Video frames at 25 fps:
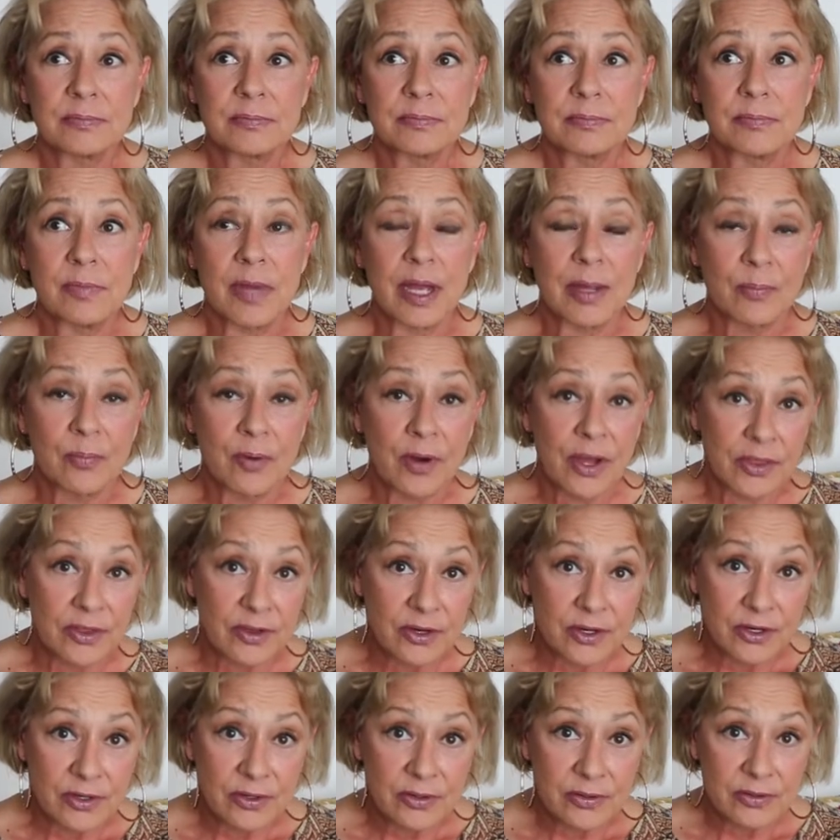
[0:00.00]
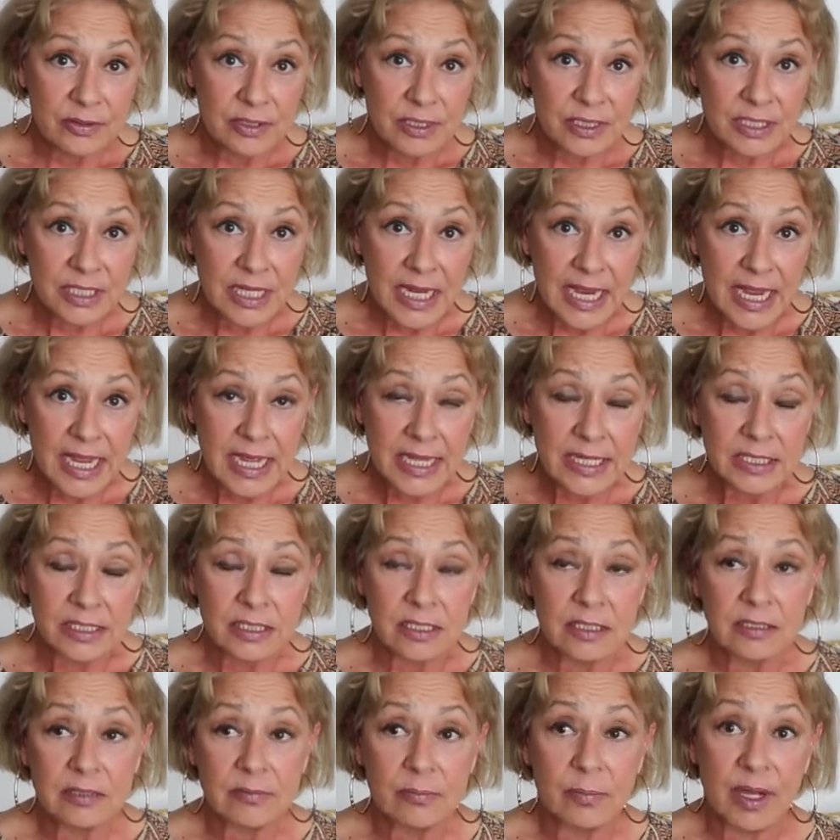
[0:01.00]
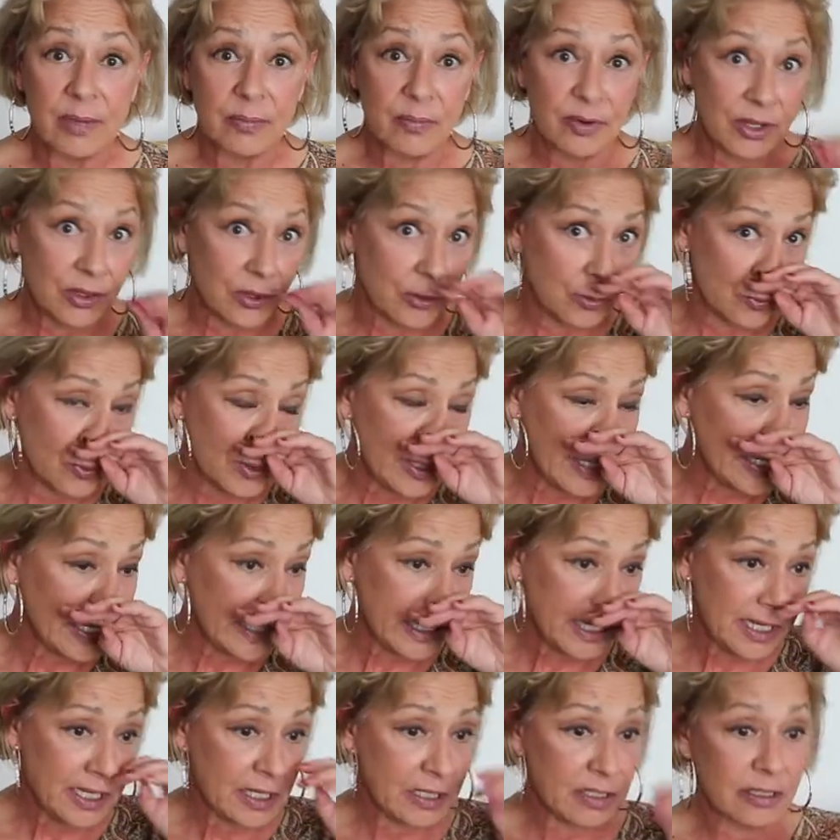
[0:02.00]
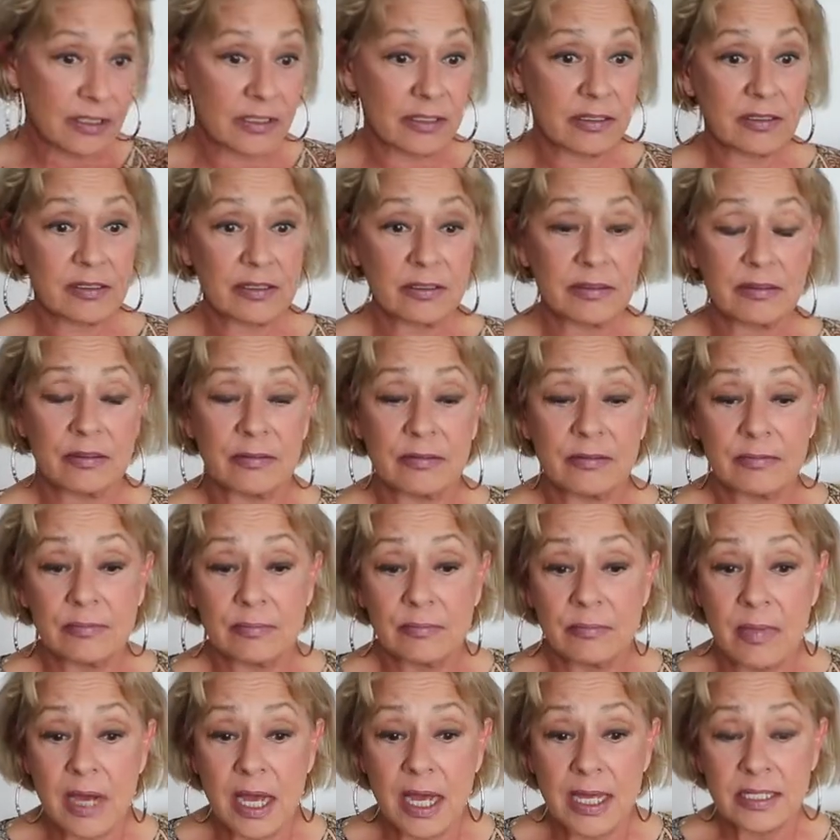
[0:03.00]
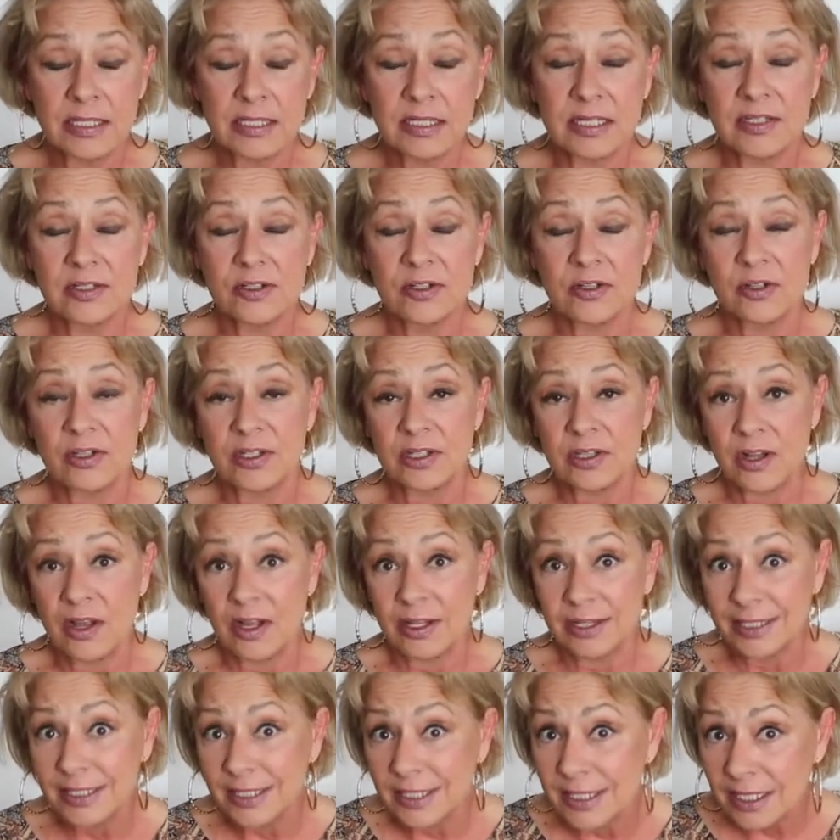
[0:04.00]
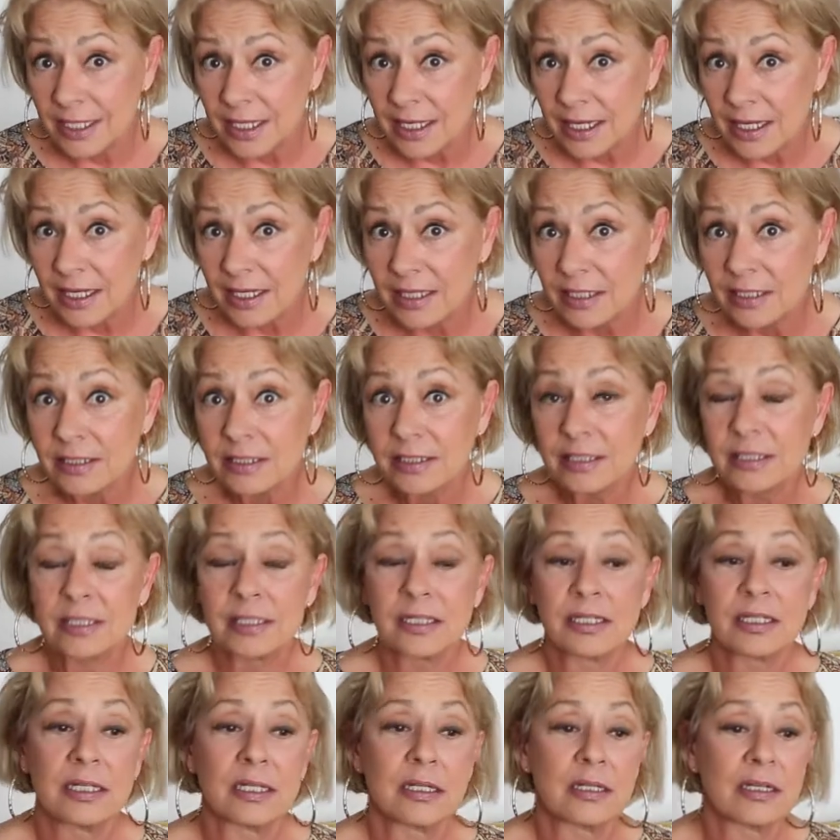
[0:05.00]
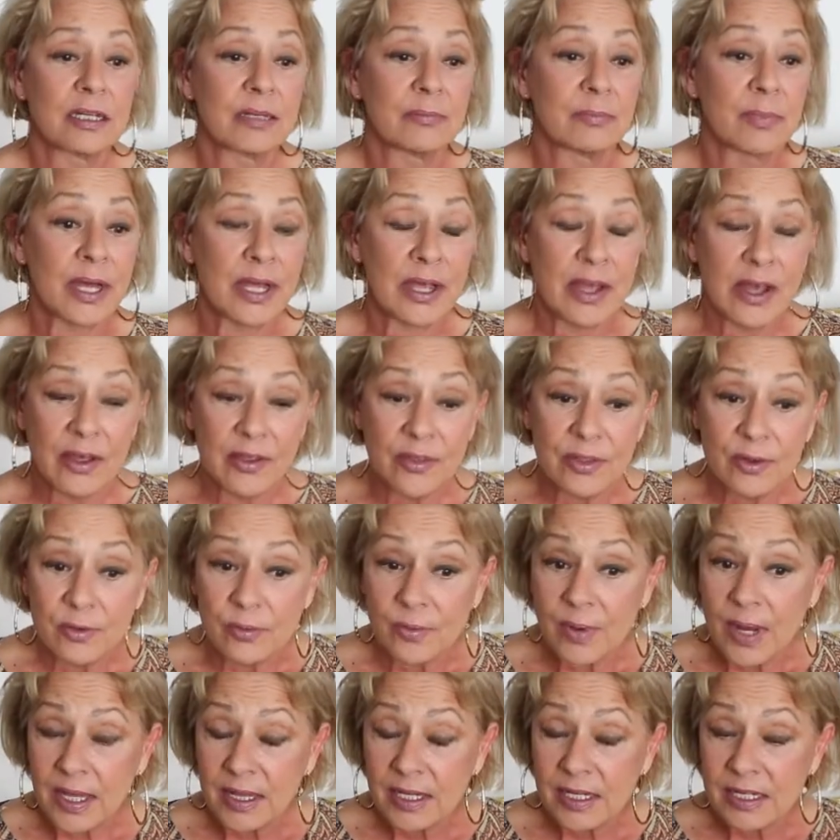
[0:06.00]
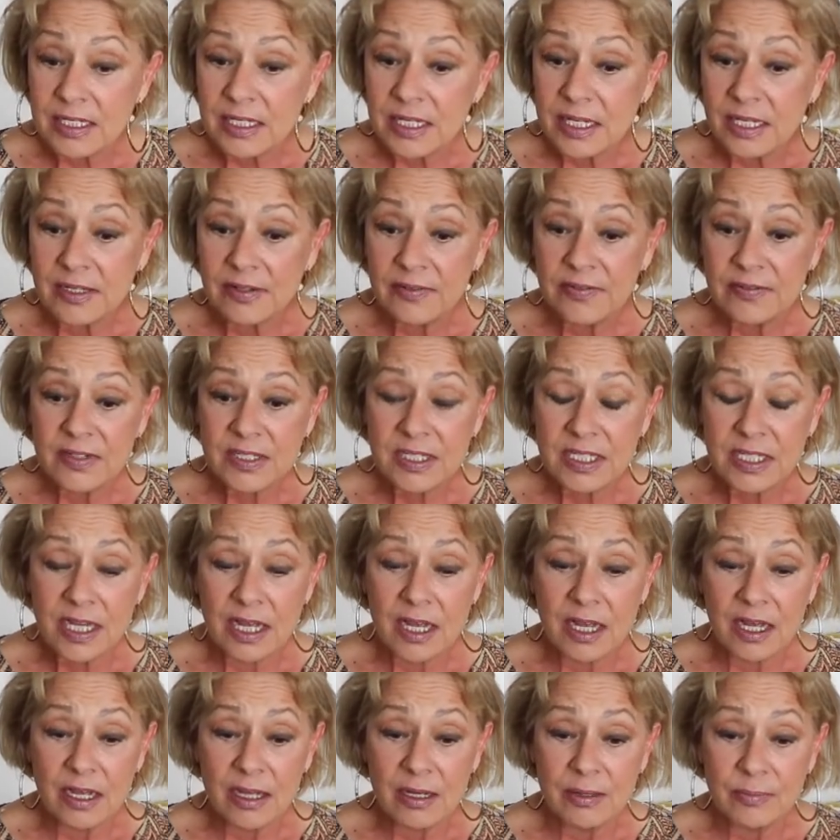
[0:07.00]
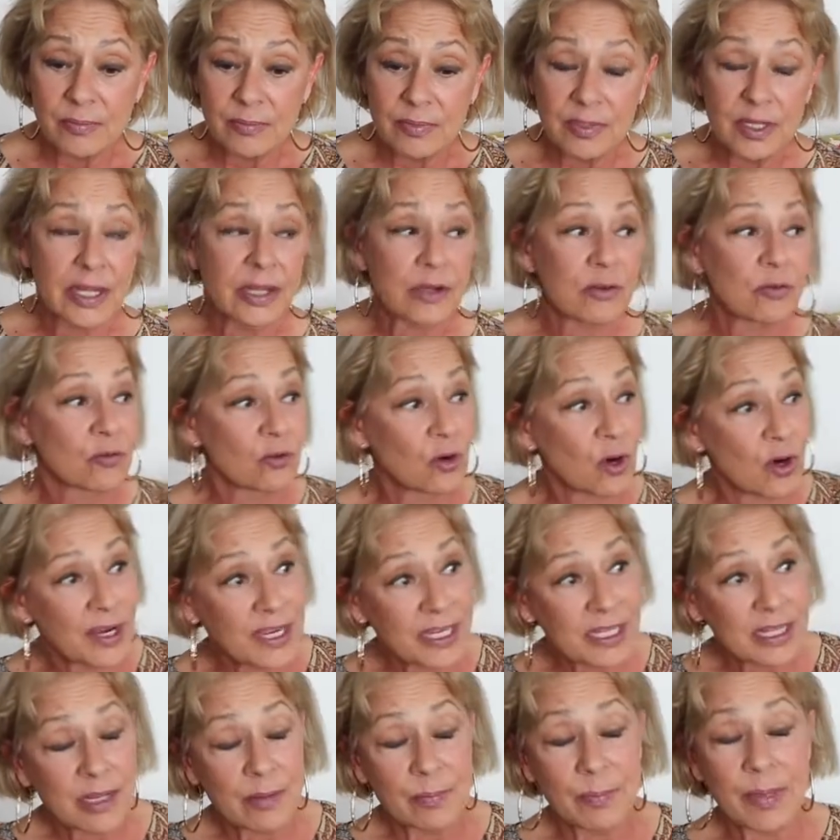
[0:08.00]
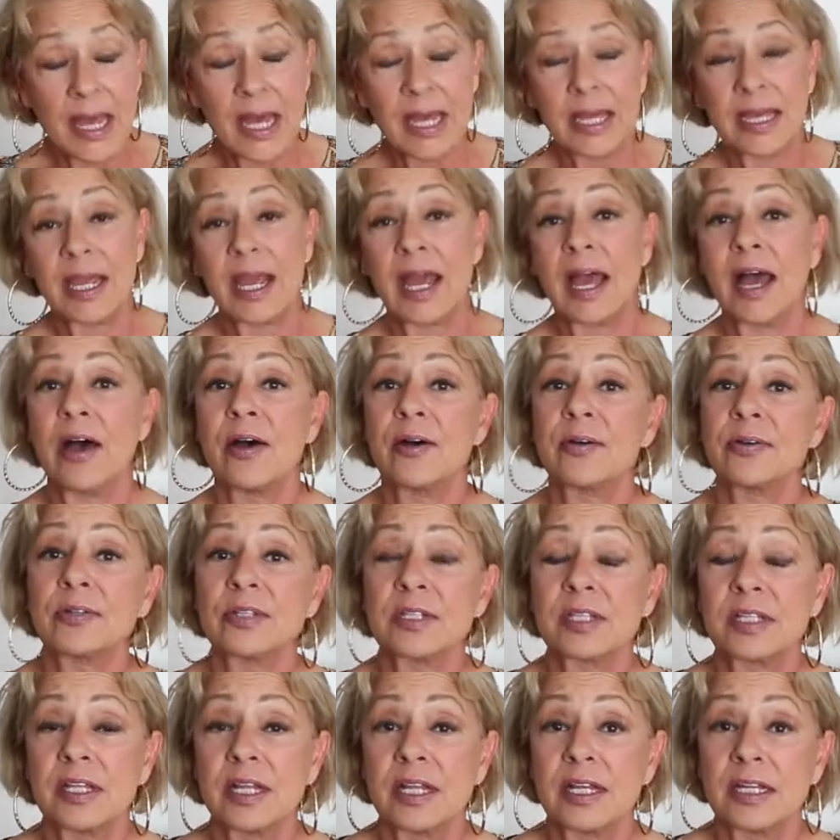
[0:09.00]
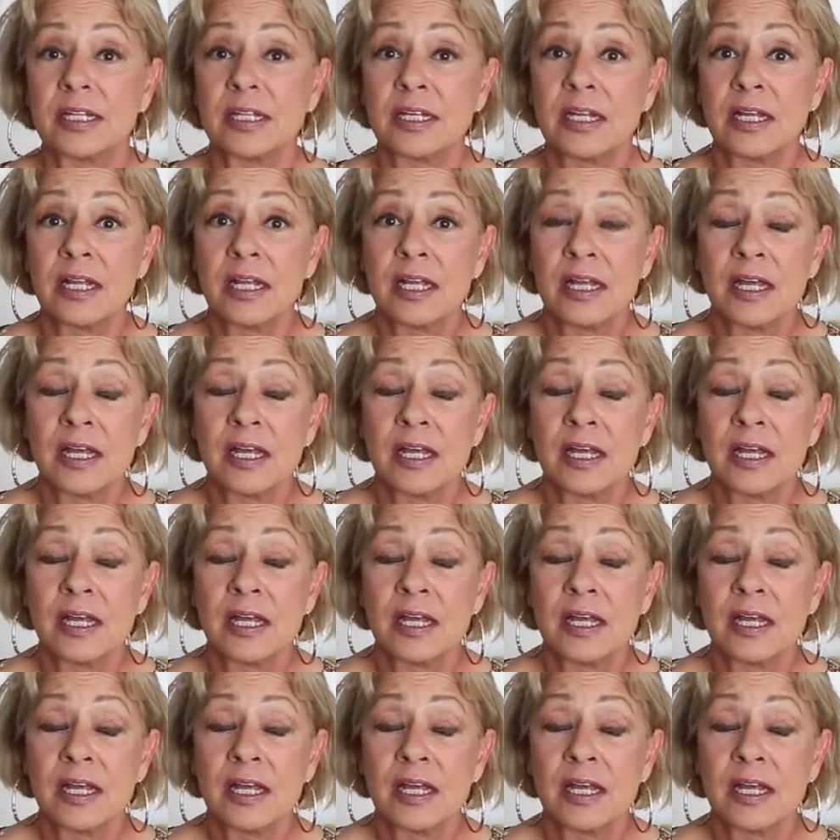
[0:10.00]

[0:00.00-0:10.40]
my brother, Dan, my brother, Rick, my sister-in-law, Lydia, my other relatives, like Roy in the back house, and then